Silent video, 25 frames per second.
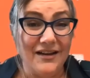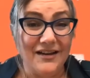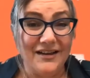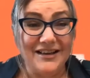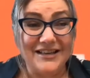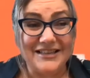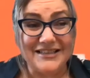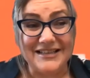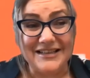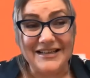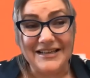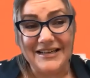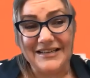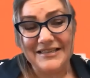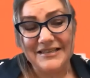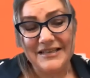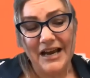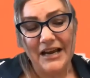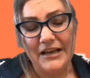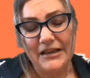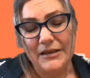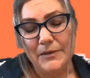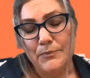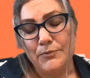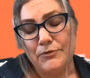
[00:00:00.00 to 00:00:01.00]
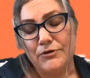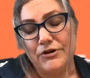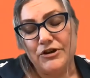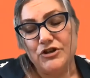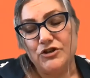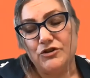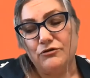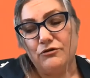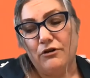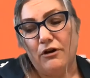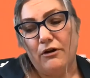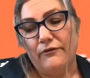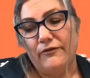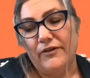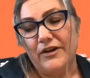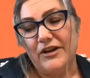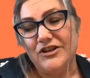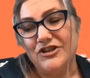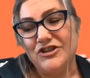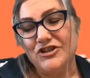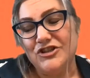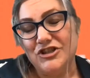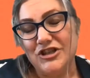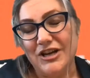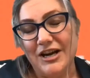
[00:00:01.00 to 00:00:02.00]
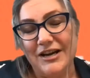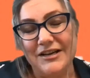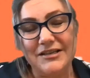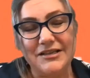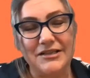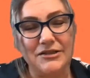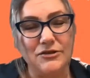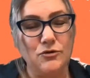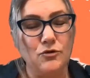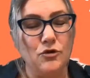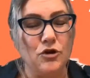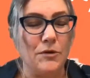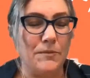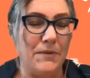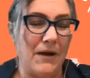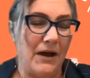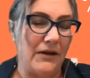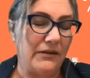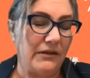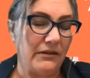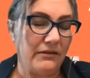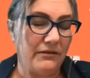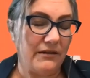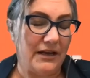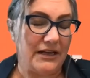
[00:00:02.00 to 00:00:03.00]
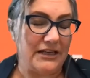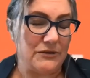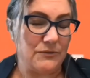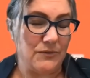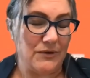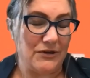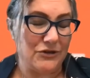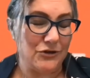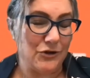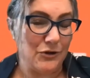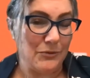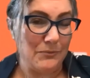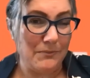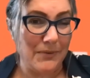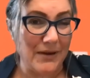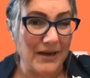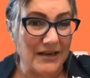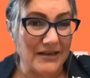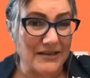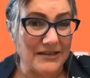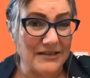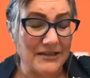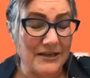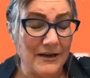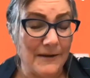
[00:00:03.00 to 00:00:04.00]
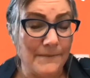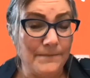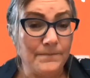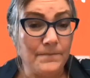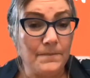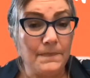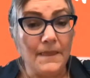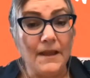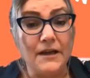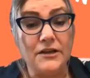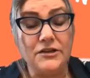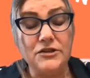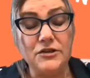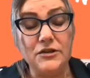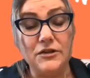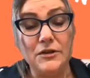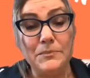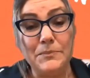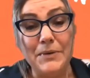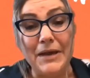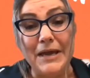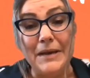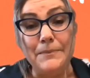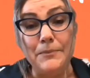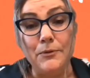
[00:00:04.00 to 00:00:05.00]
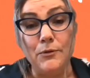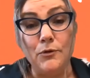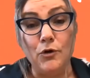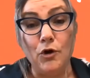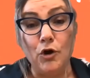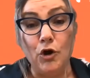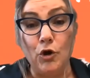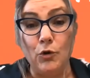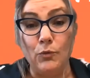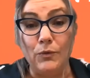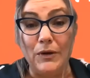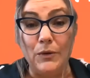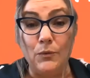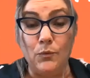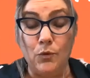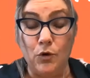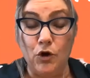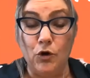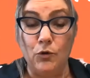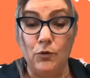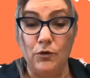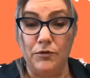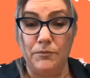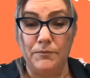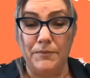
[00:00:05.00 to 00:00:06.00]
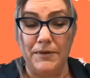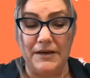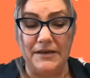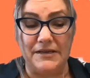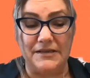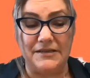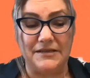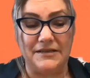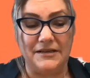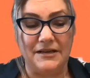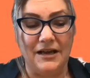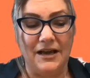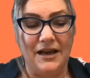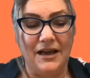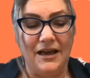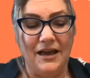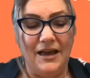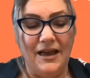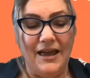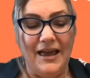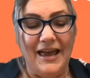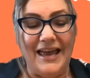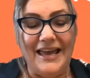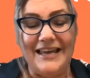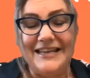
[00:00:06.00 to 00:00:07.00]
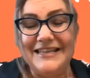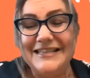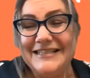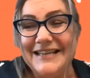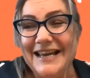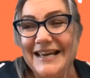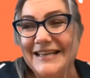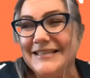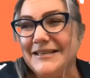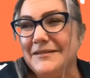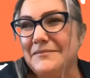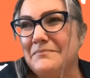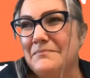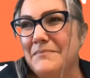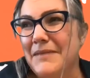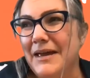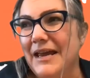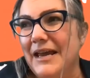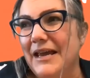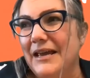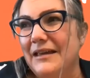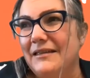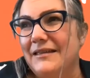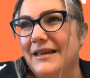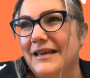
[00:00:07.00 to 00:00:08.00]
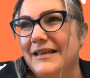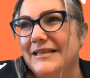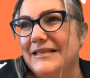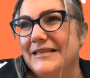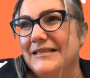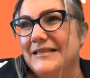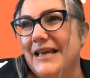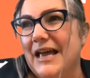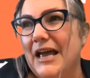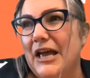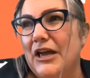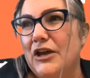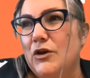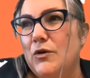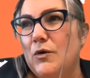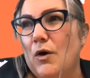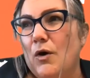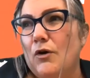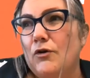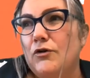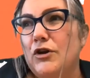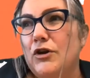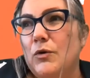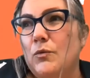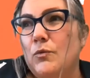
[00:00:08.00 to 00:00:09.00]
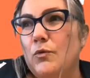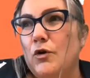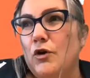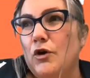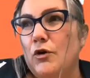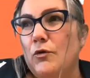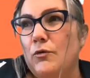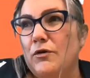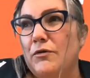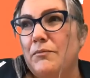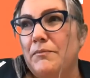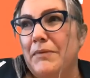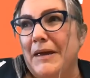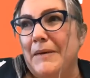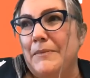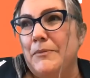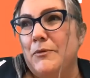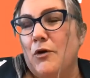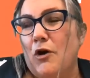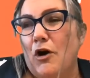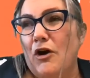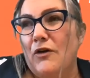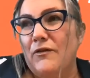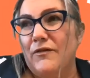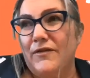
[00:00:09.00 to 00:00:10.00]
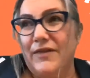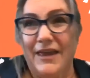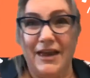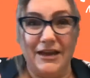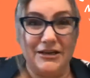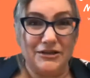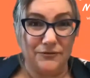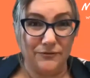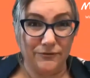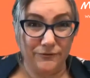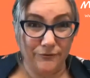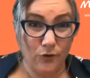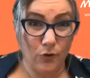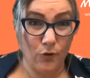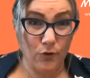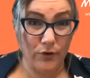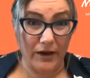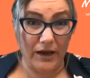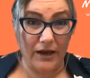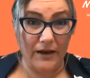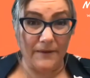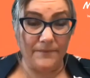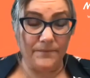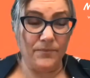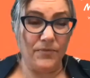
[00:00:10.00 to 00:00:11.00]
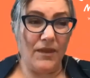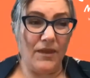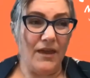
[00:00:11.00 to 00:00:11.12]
So let's take the pressure off and just talk about the things we do best to the people who we work with best. It doesn't mean that, say, you only work with people over the age of 40.